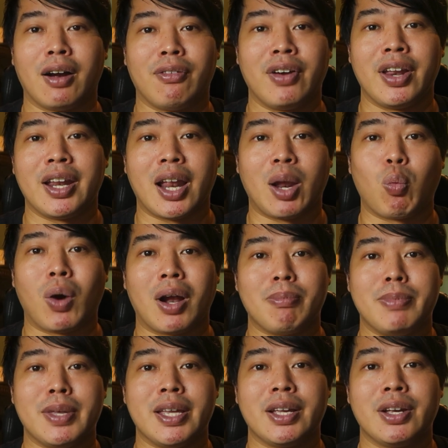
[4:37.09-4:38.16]
red and
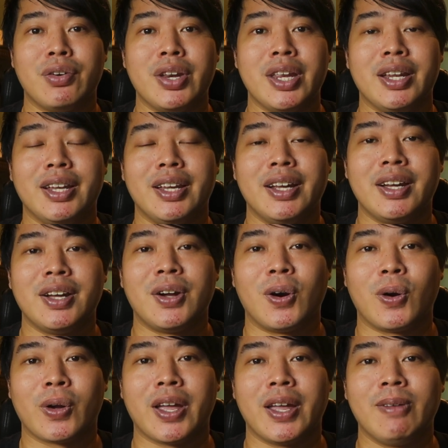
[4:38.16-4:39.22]
1 being green.
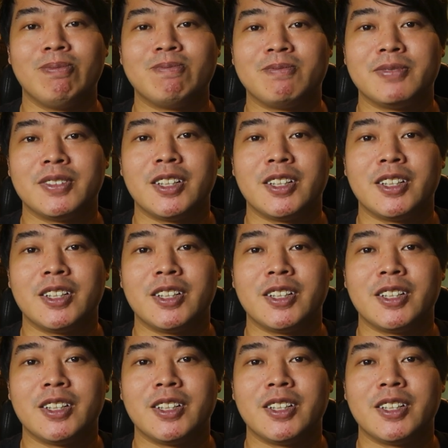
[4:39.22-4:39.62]
Okay?